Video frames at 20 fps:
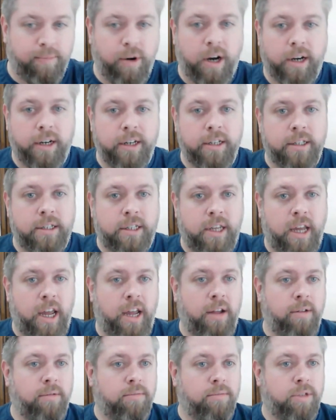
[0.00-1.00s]

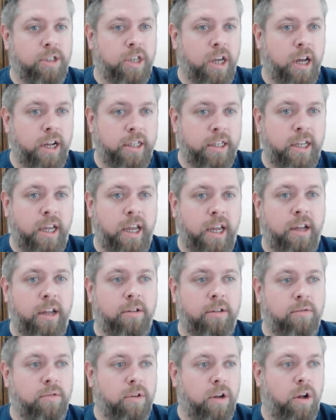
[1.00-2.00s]
pregnancy,
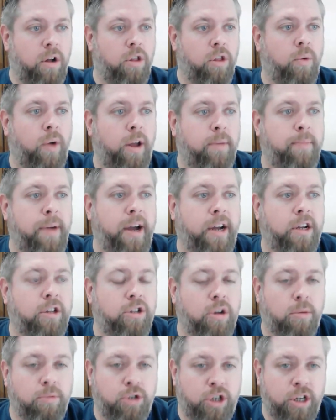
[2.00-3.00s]
maternity, on the way back,
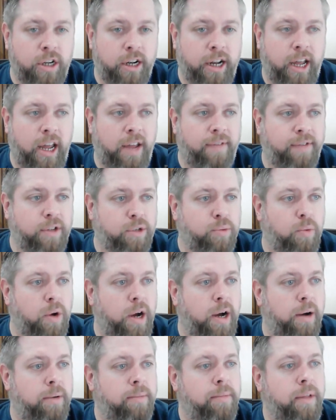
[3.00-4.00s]
adoption leave as
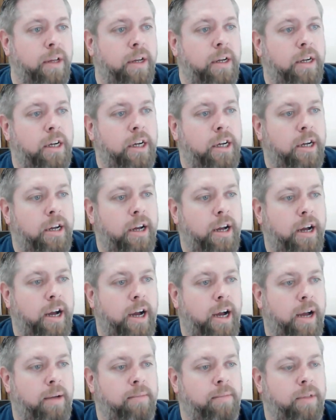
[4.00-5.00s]
well,
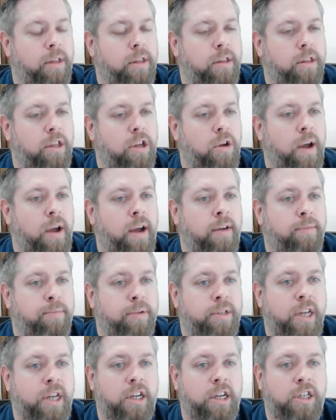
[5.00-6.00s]
that you have
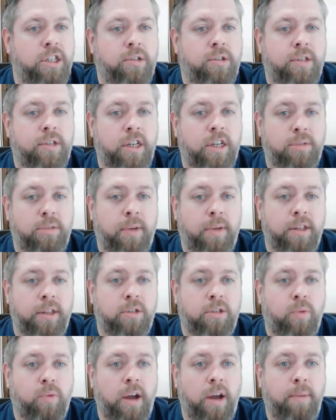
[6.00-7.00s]
protections for 6
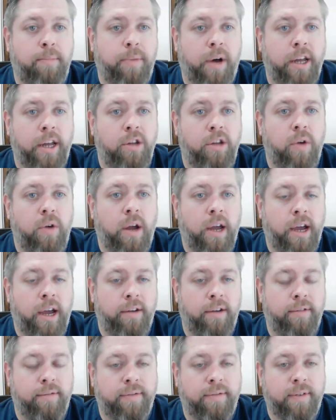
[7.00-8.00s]
months whereby you
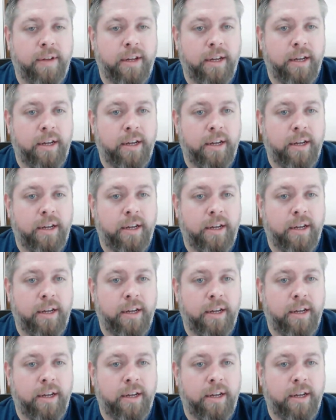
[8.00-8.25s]
have